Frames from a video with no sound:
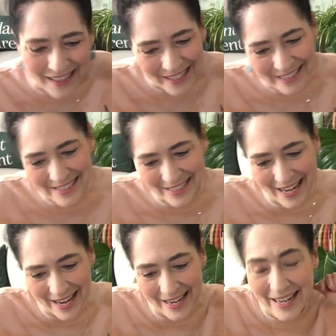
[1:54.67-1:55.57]
like
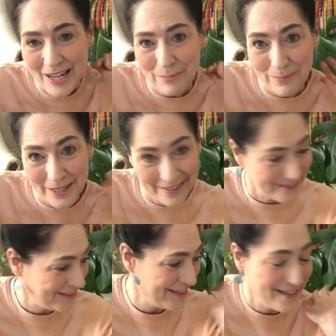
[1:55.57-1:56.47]
today
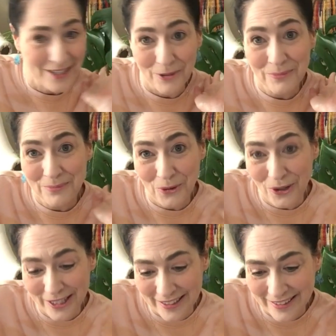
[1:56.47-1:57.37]
because, you know,
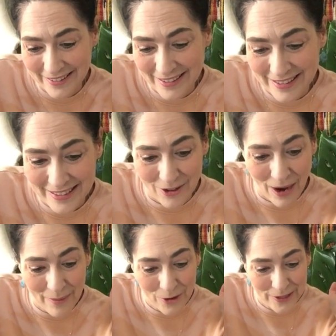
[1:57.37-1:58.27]
orchid. So
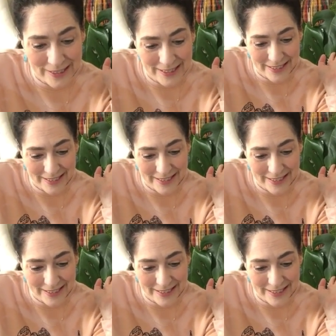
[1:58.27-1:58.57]
I'm going to